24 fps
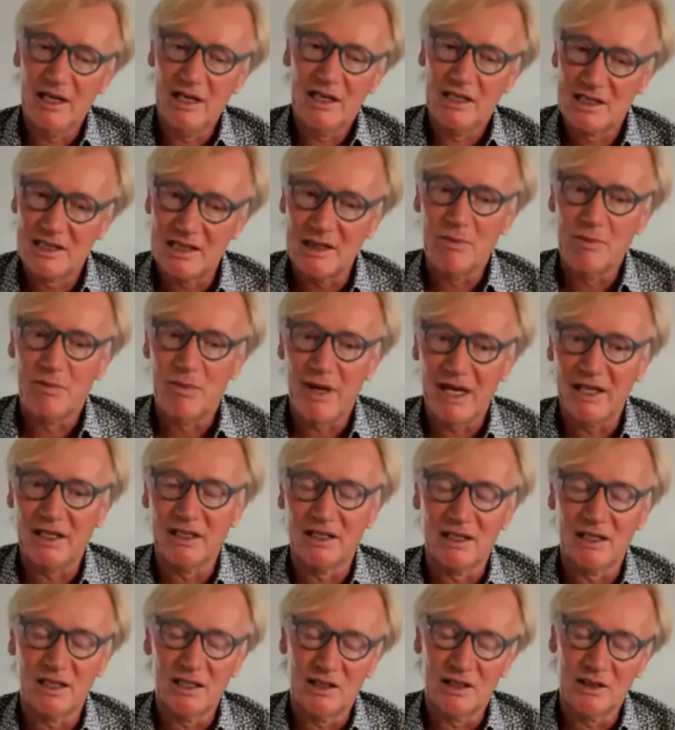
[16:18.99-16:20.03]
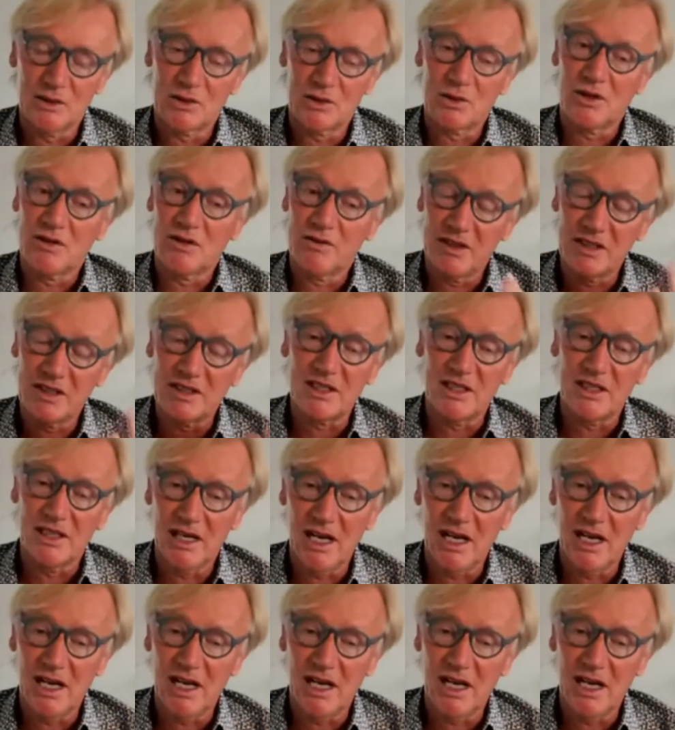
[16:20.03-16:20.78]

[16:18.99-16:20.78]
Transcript: and it's embedded, it's